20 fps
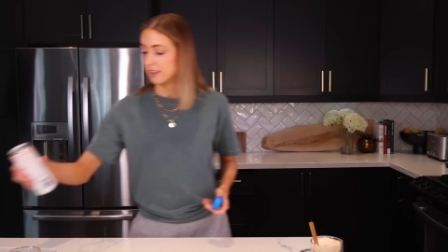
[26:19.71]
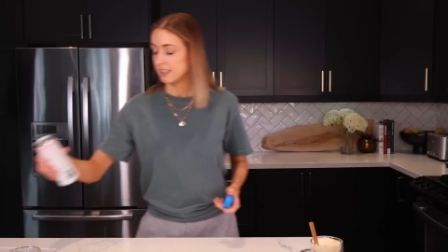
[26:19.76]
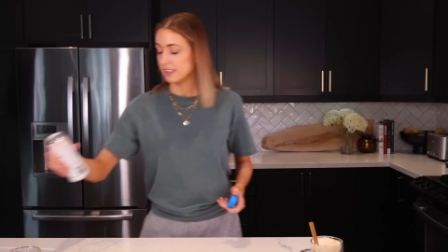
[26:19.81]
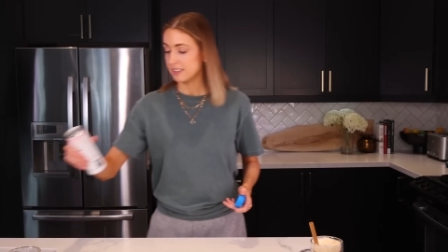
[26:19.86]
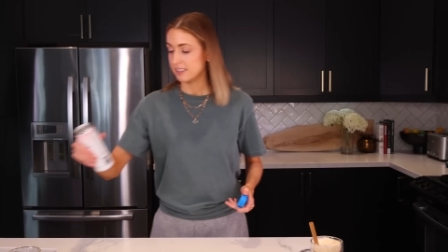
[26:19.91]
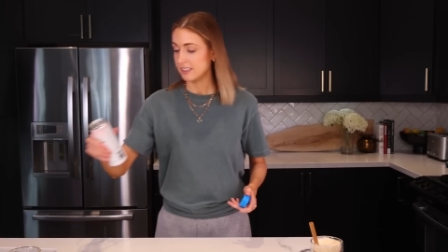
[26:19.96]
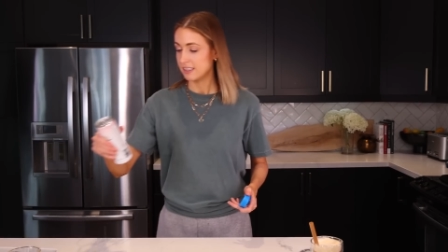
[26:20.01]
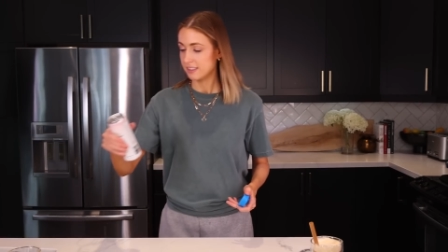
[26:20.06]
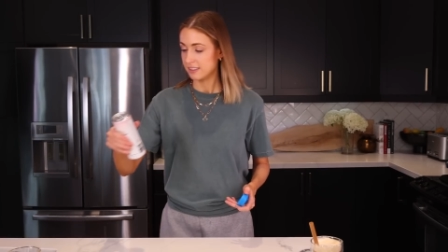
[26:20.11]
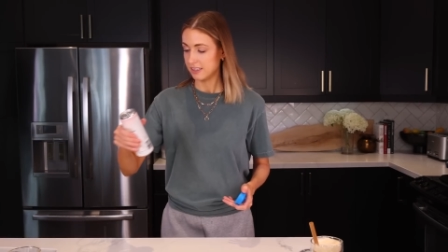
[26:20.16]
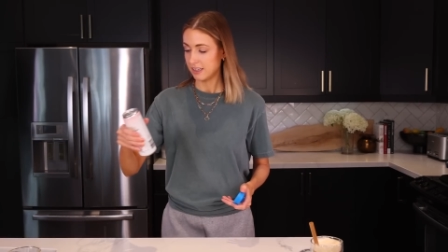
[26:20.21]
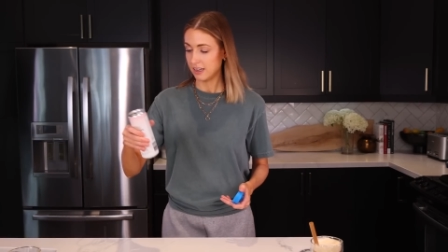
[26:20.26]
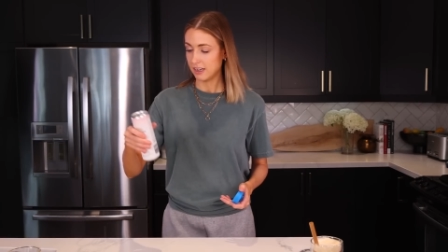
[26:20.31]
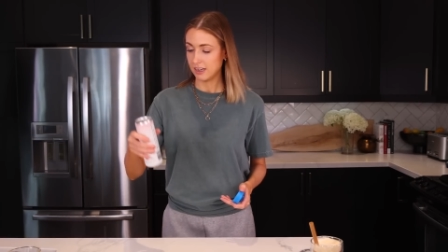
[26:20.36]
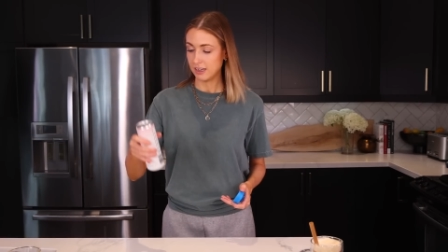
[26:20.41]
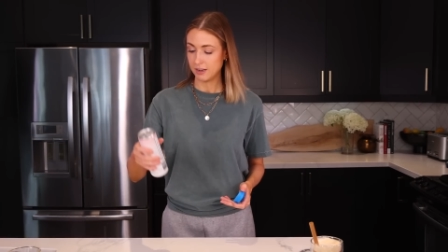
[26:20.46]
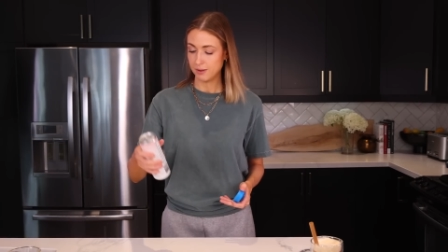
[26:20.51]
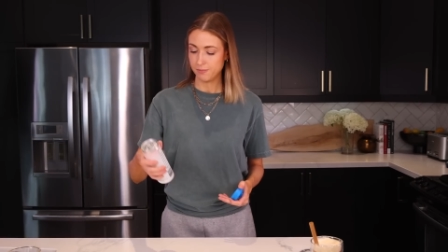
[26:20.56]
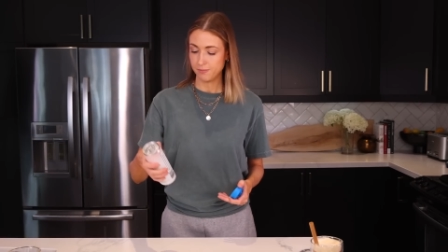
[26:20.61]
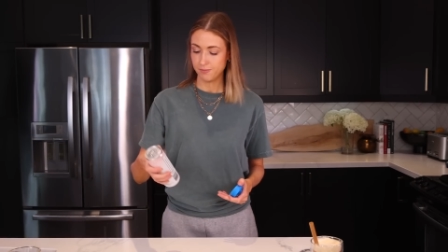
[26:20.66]
This is
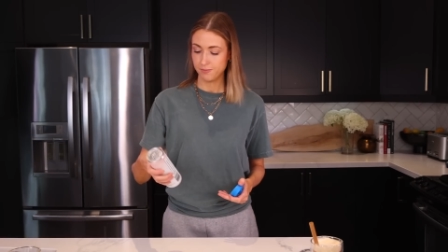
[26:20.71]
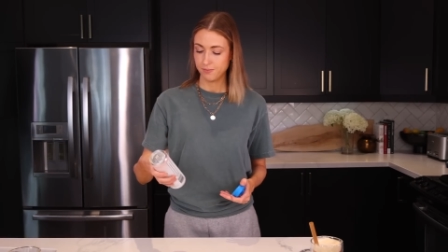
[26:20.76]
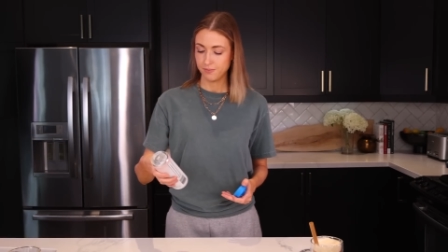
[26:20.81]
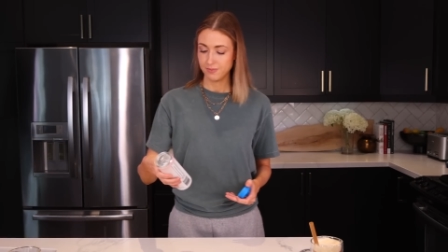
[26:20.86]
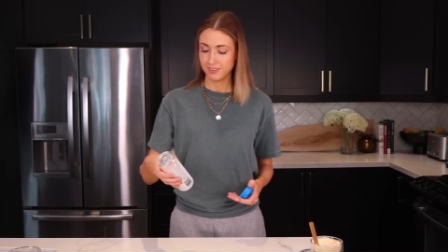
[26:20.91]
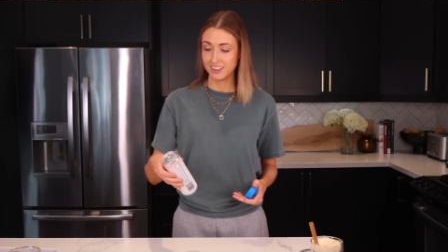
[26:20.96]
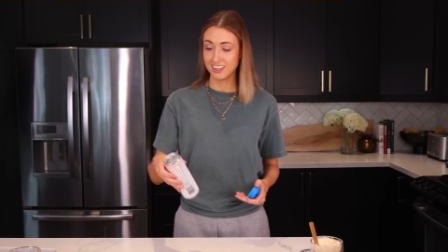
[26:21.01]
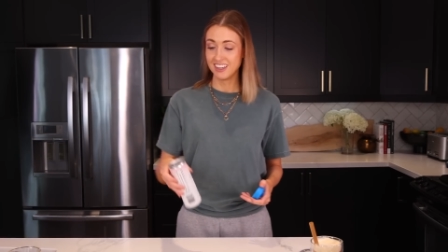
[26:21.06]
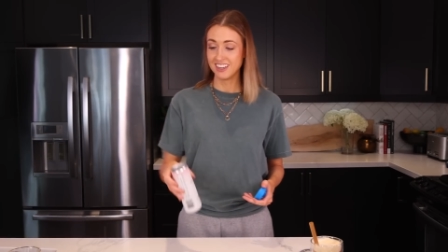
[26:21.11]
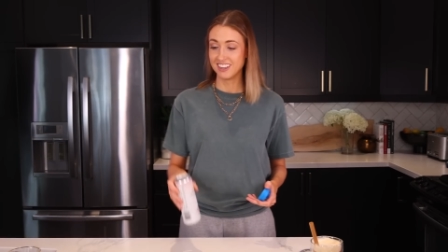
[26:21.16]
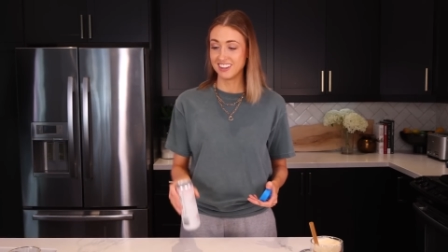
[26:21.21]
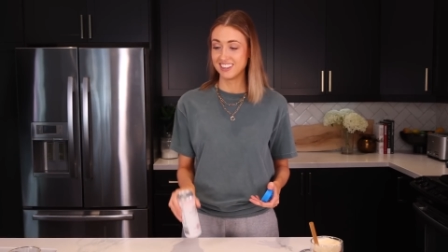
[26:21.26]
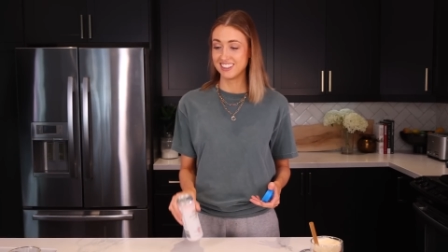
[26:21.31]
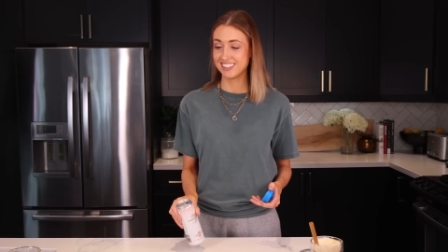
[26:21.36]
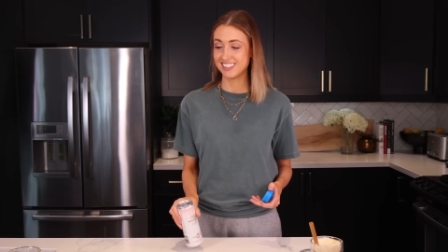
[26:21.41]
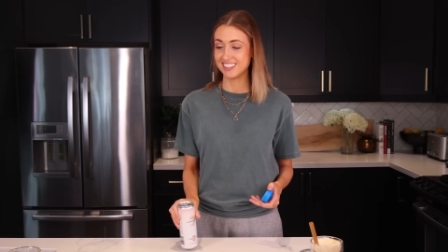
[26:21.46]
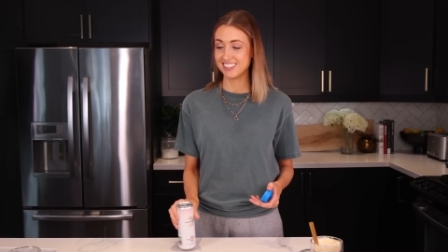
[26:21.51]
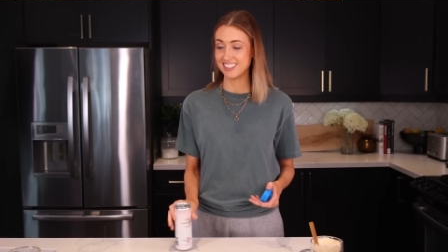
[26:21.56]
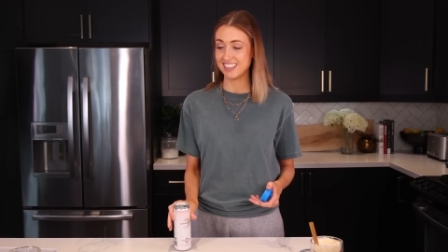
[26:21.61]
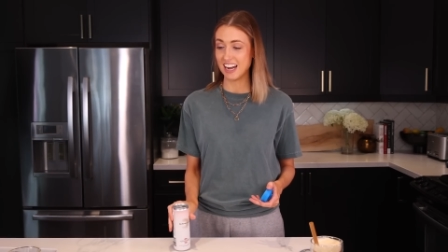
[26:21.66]

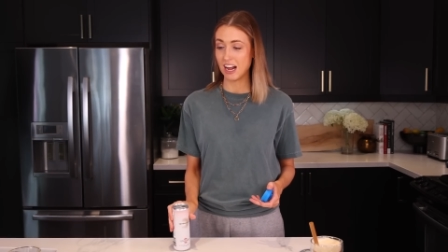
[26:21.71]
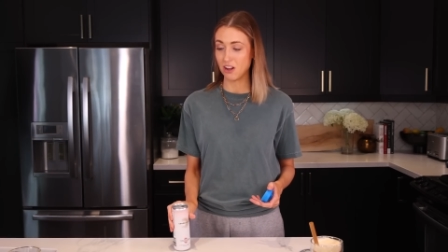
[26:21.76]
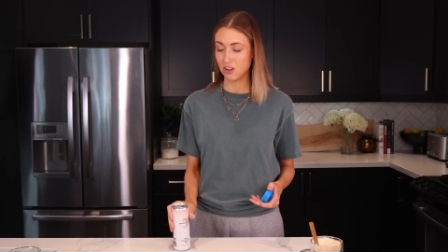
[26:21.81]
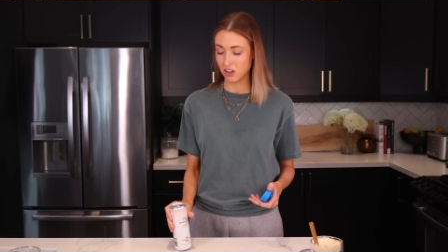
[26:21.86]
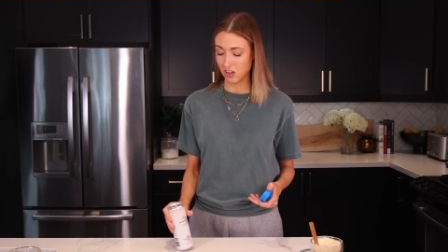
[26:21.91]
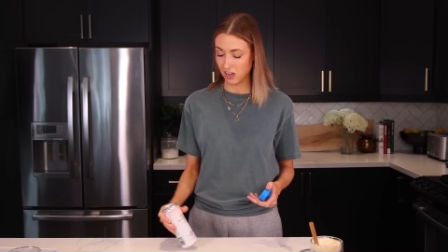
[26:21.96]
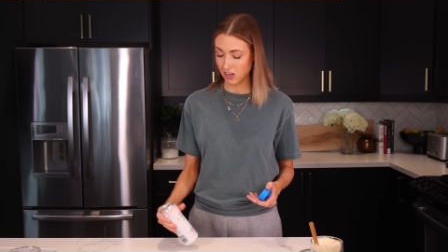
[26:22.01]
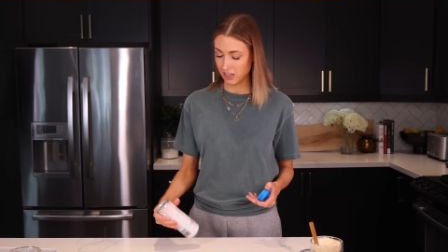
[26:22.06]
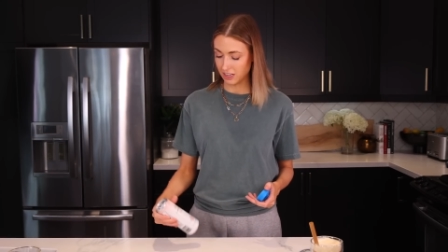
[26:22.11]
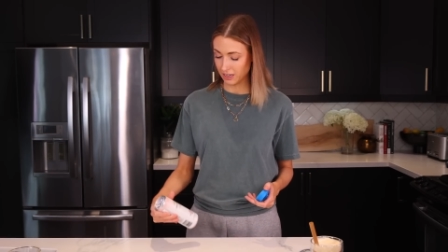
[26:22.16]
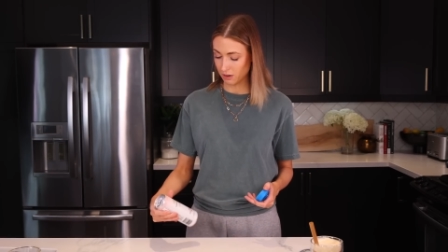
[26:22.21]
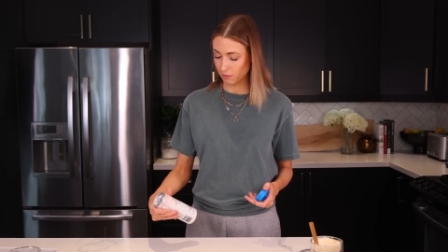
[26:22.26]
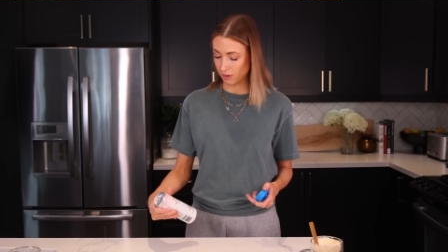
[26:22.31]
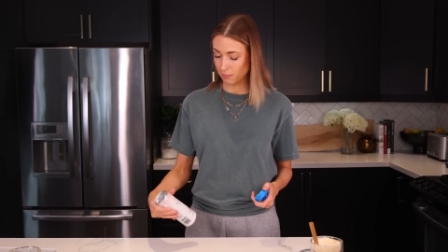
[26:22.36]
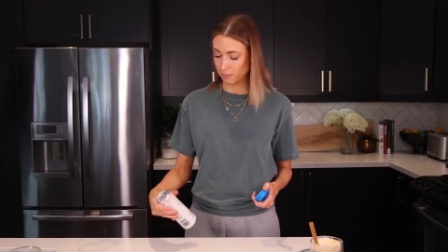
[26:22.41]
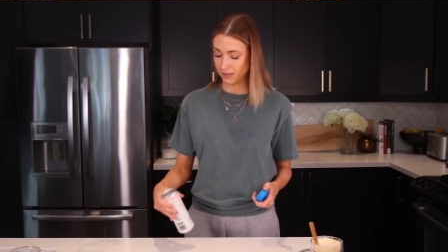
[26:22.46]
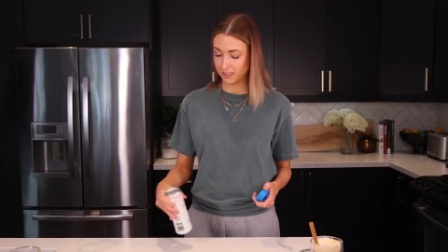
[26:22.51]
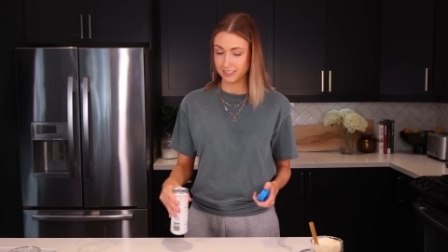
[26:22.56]
this is an alcoholic one,